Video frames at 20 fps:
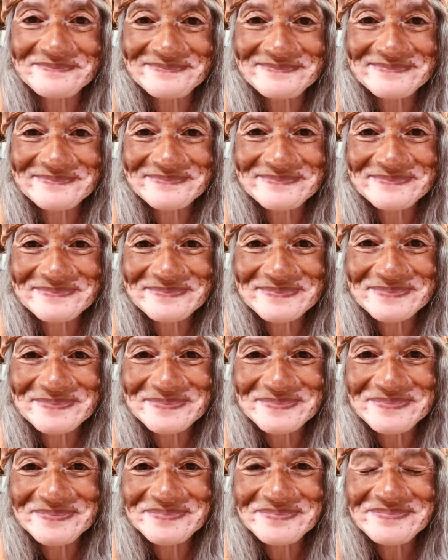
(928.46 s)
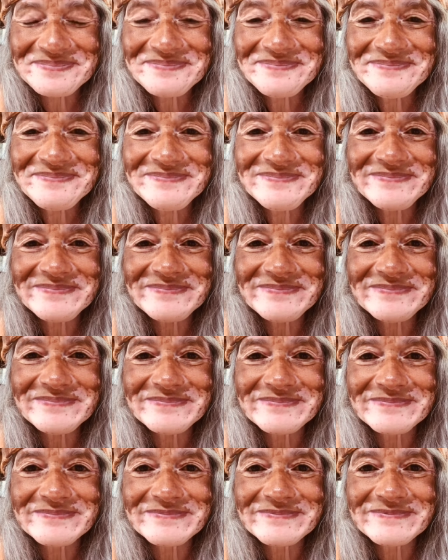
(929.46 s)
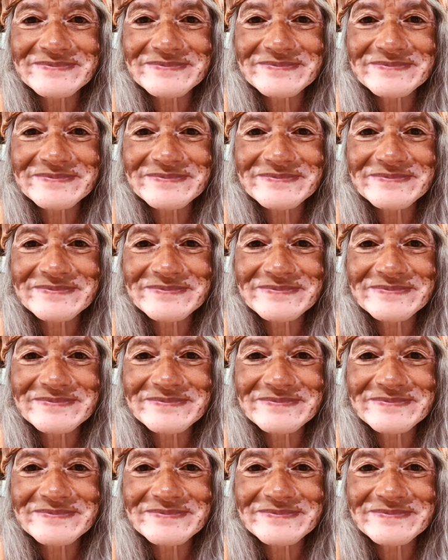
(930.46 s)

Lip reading: [no speech]